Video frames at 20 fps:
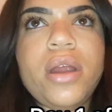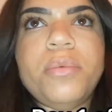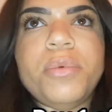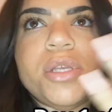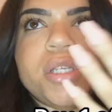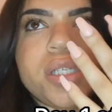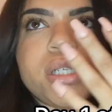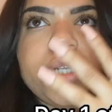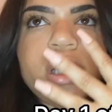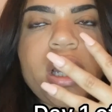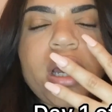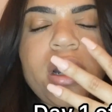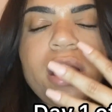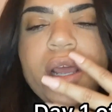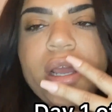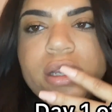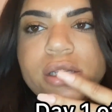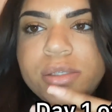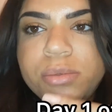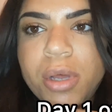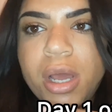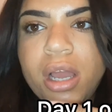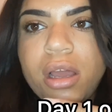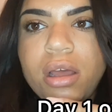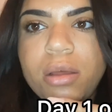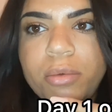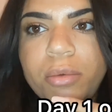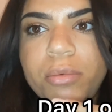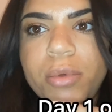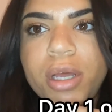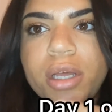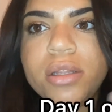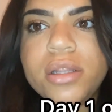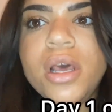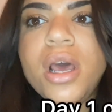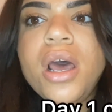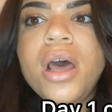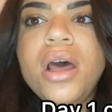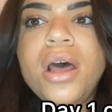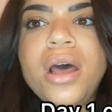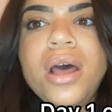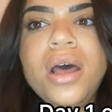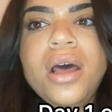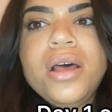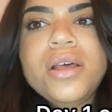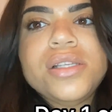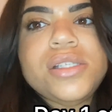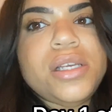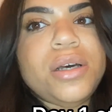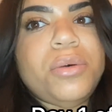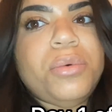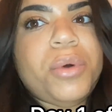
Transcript: basically had an ice pack on my mouth. So when